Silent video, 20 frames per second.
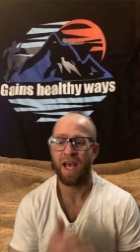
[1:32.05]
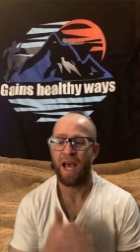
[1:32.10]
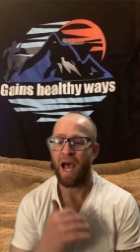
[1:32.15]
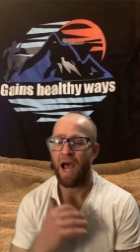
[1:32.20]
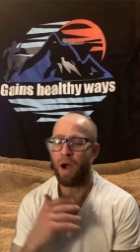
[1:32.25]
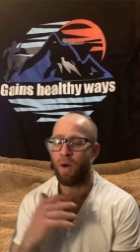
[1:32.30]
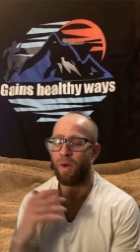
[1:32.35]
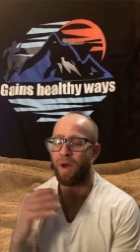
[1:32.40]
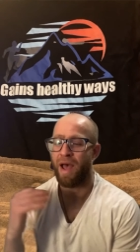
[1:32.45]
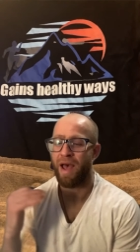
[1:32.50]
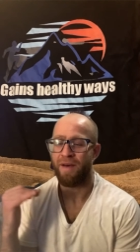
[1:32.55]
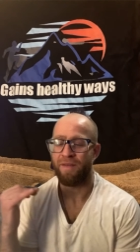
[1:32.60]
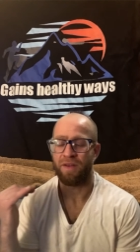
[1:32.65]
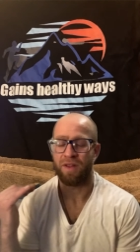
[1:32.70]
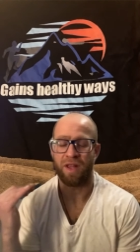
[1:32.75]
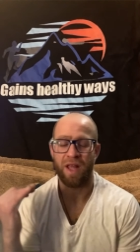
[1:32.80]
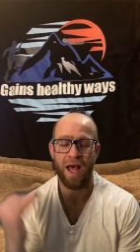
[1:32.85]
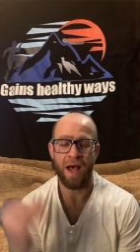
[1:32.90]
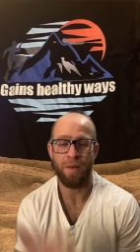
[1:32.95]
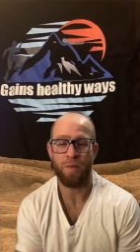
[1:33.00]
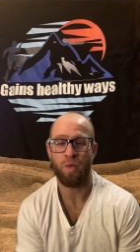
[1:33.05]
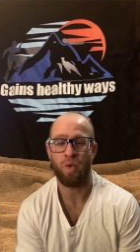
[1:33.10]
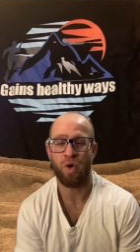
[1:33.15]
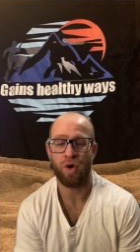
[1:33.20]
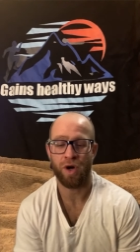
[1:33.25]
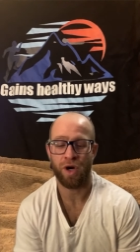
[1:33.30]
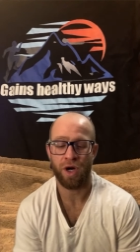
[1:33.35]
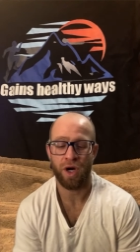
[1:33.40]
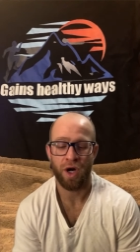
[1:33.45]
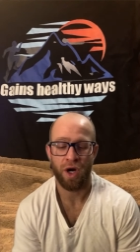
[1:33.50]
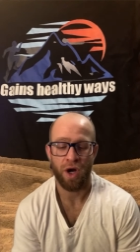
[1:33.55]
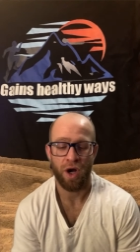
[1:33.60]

I will have a lot more